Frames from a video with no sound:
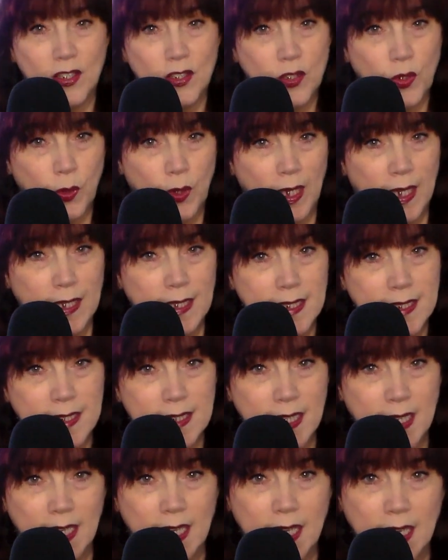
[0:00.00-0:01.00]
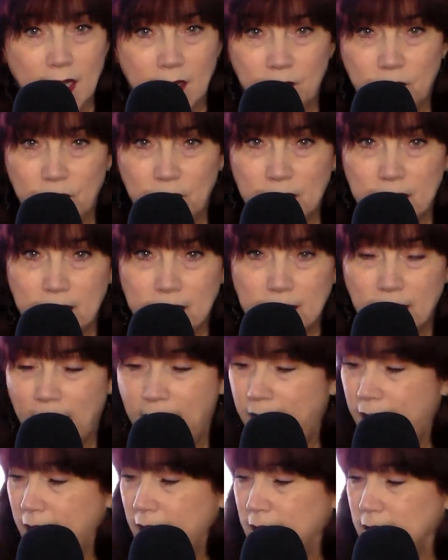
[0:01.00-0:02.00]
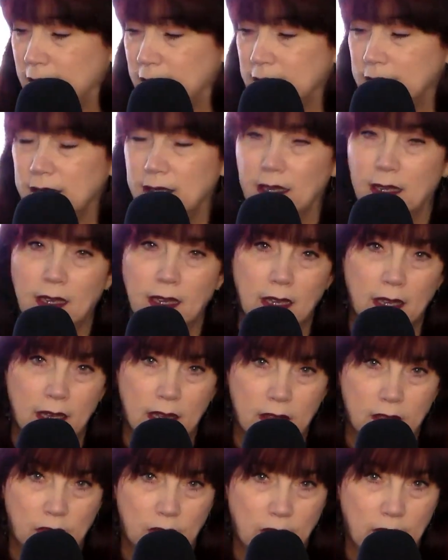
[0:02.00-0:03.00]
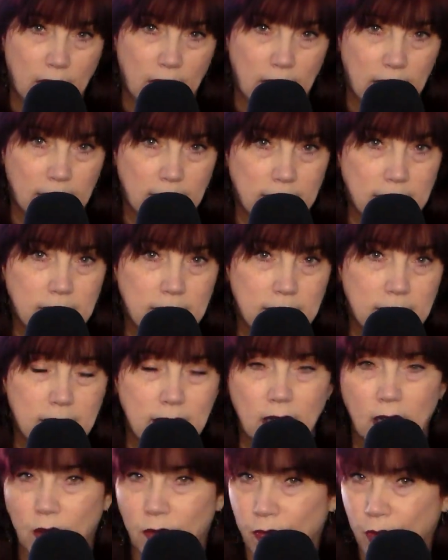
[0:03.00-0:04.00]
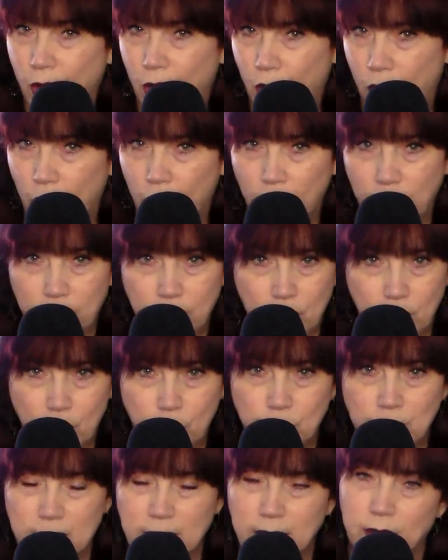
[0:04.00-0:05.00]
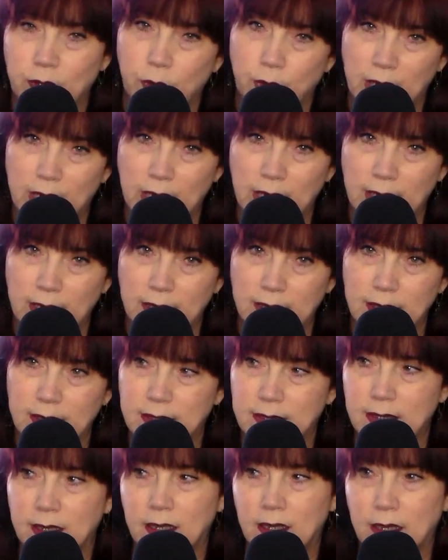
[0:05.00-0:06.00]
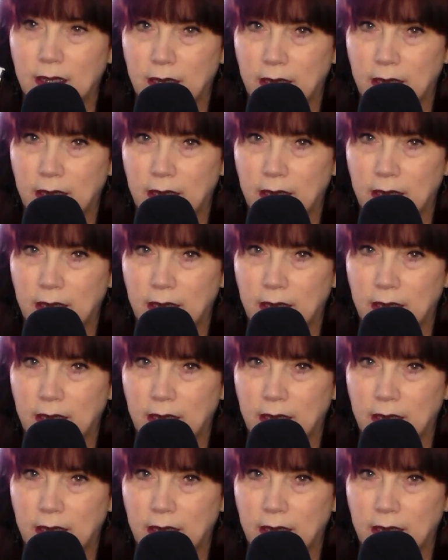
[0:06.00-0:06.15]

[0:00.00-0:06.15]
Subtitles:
So let's see if this has the hint of all of those ingredients.